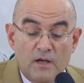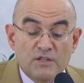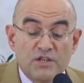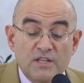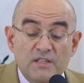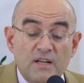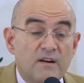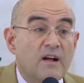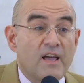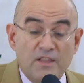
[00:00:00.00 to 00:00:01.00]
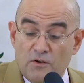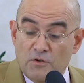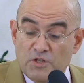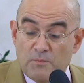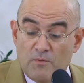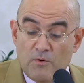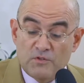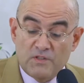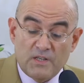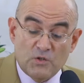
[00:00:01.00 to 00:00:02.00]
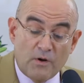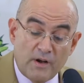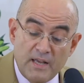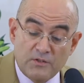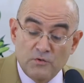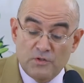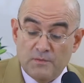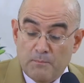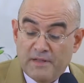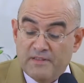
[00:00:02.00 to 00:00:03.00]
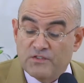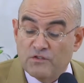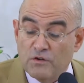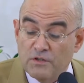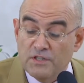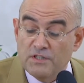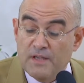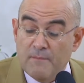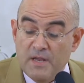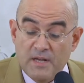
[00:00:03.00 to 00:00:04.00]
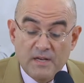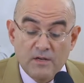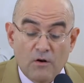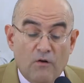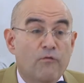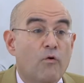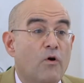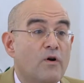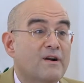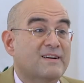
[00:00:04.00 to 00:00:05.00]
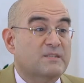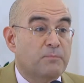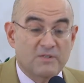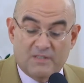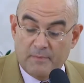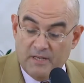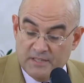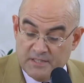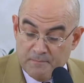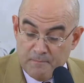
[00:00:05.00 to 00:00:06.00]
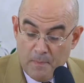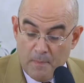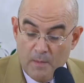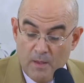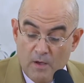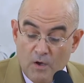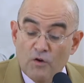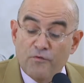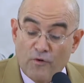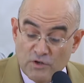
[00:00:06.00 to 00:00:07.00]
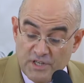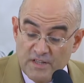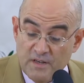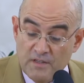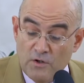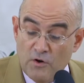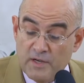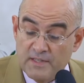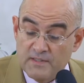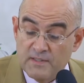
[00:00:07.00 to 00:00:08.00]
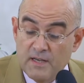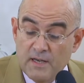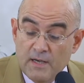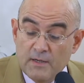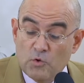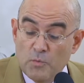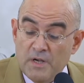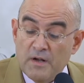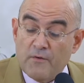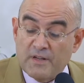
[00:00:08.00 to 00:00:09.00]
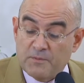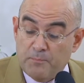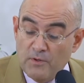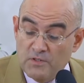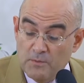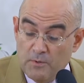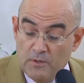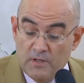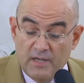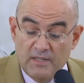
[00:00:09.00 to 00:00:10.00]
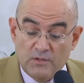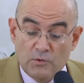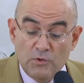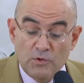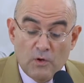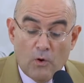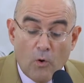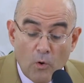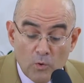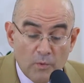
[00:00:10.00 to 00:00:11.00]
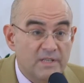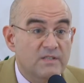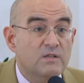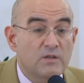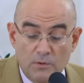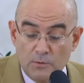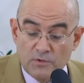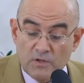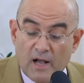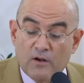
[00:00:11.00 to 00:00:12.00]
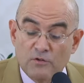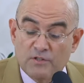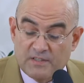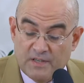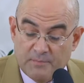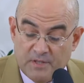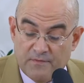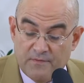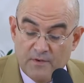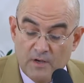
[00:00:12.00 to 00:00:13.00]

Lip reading: Gender ideology promotes sexual relationships by distorting the meaning of word responsibility. For gender ideologies, to be responsible is to always use a contraceptive.